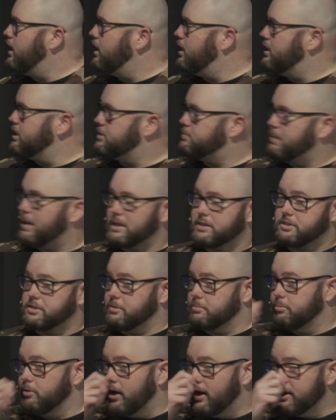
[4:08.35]
is Pastor
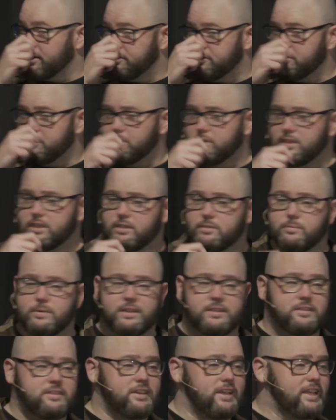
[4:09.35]
Brian Dooley
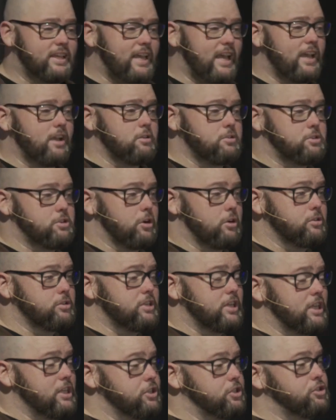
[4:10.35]
with Nikeo Church.
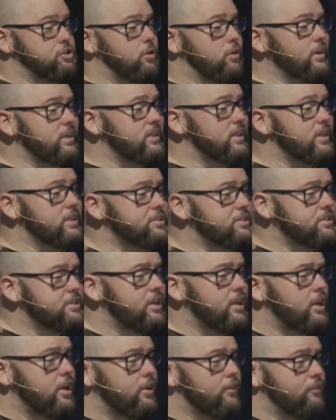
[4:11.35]
He joined us
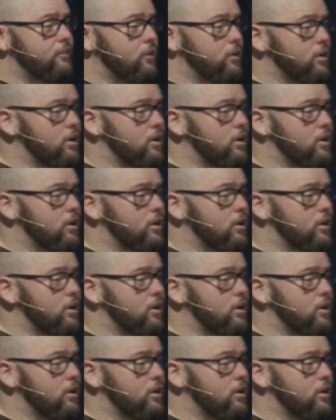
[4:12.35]
for